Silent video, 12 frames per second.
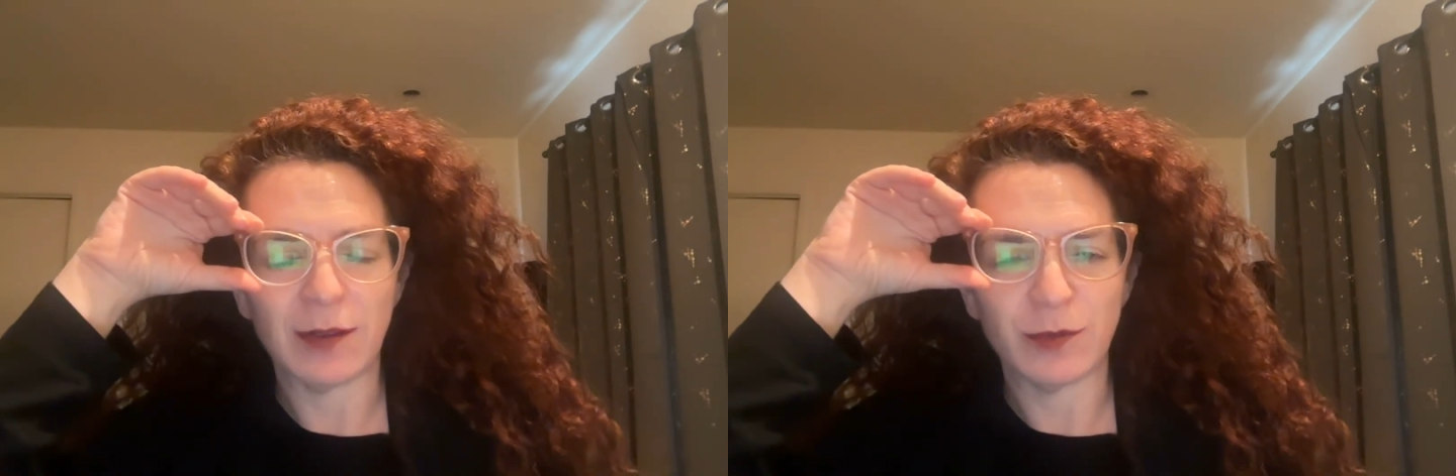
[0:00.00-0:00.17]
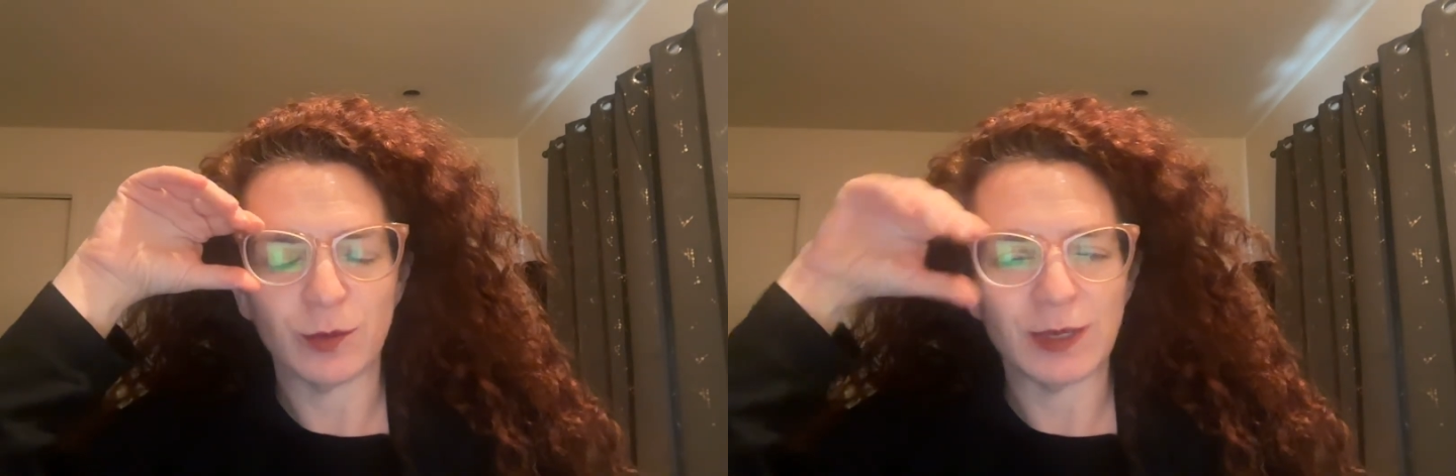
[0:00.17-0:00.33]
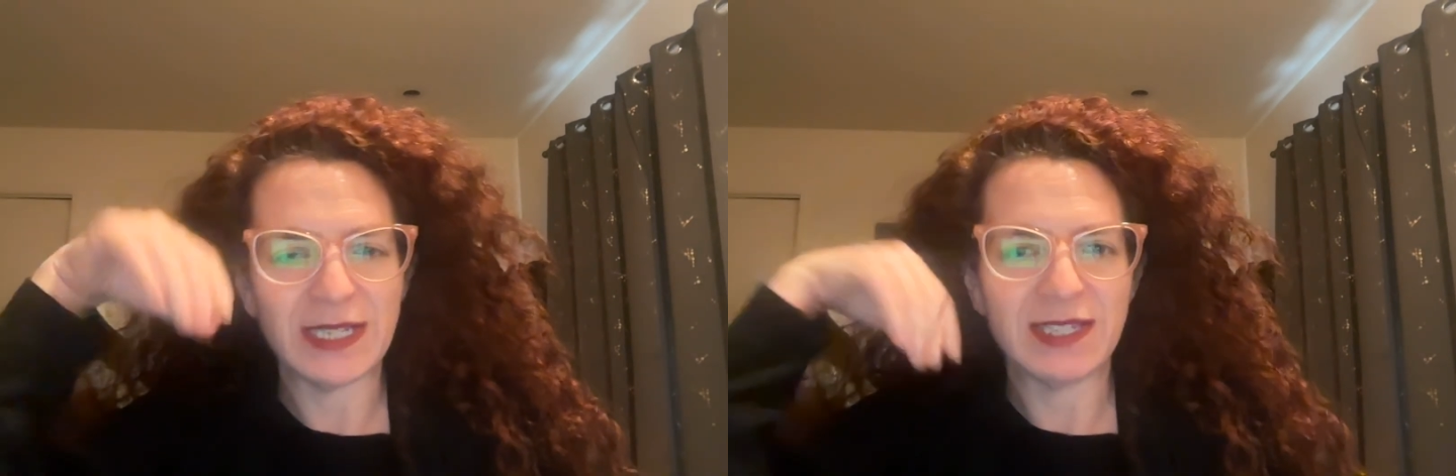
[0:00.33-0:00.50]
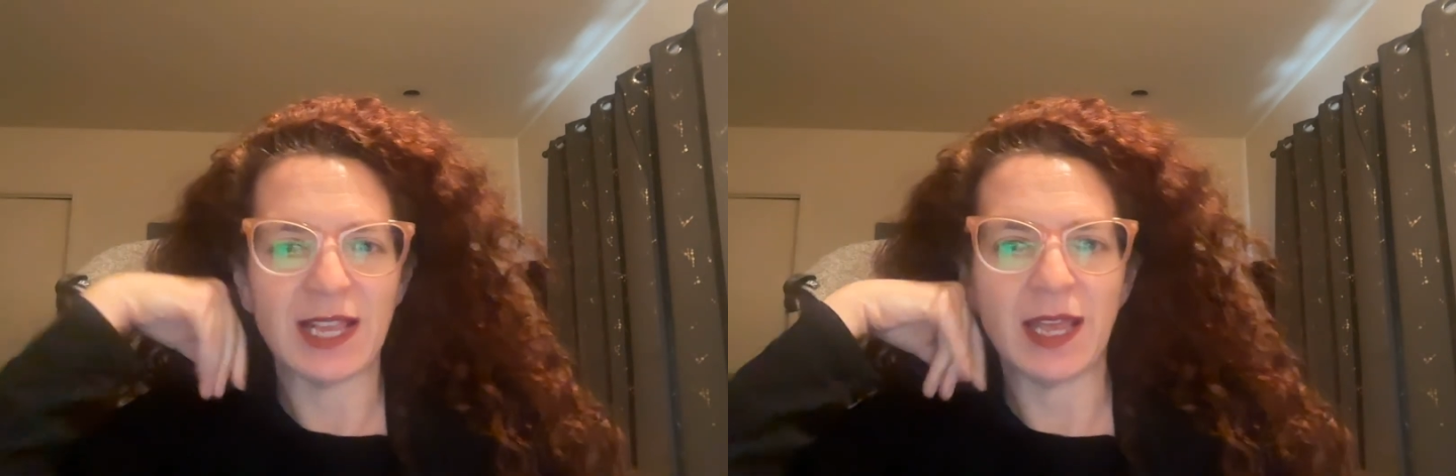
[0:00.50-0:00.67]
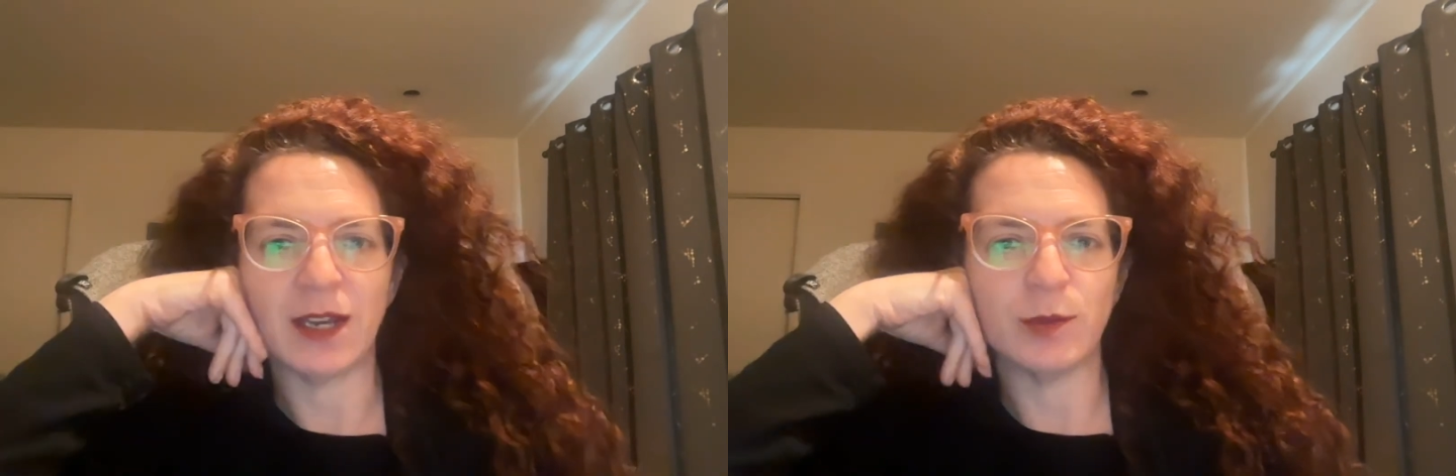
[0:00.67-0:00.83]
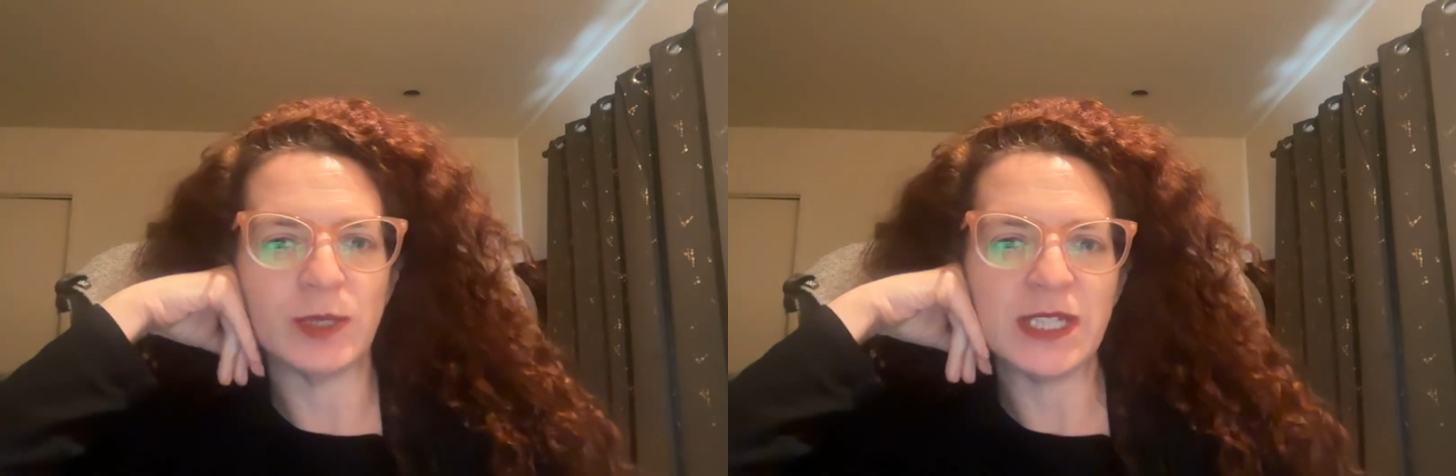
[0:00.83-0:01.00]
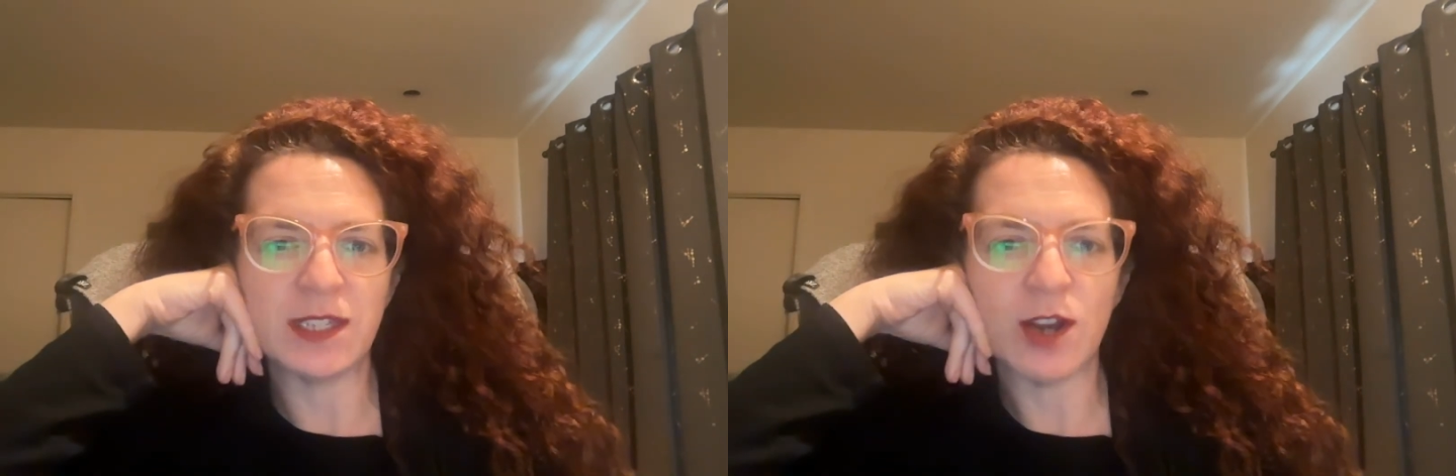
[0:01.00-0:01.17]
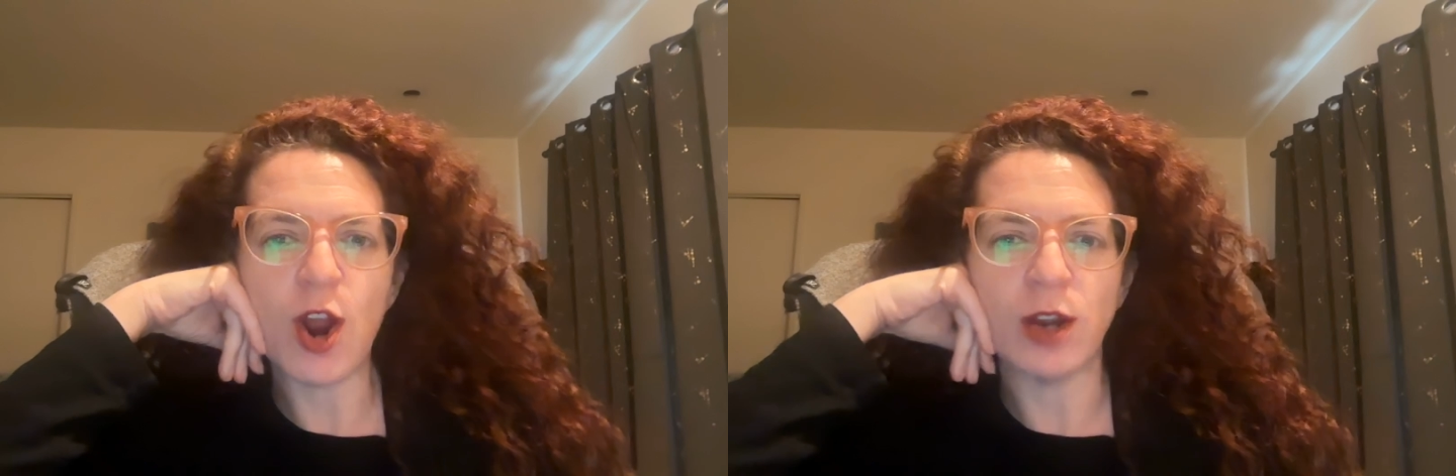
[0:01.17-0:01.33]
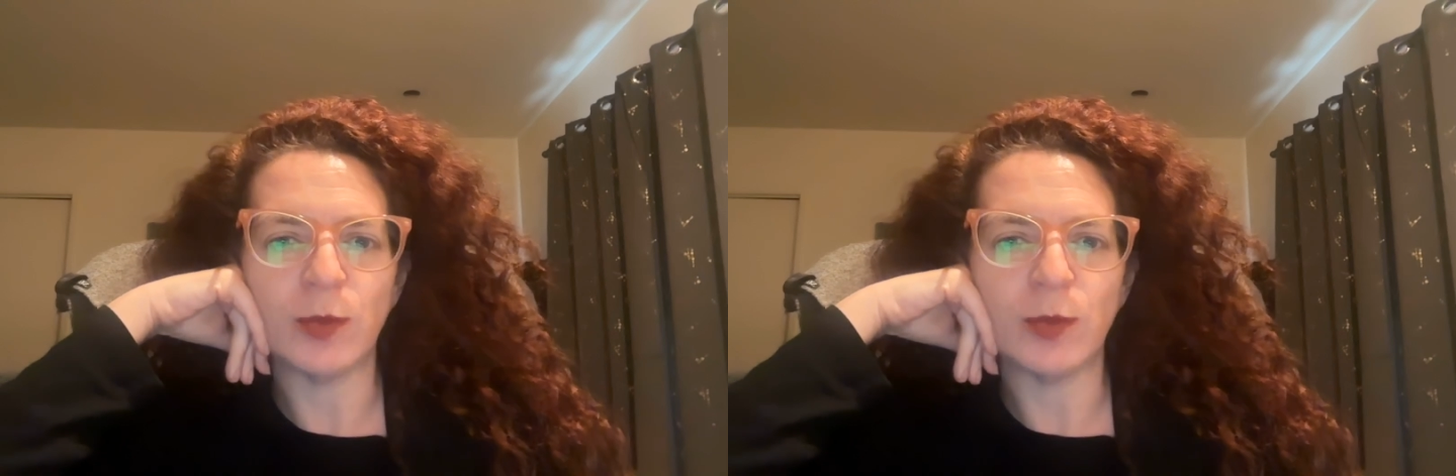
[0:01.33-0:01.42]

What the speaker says: of reset and restart.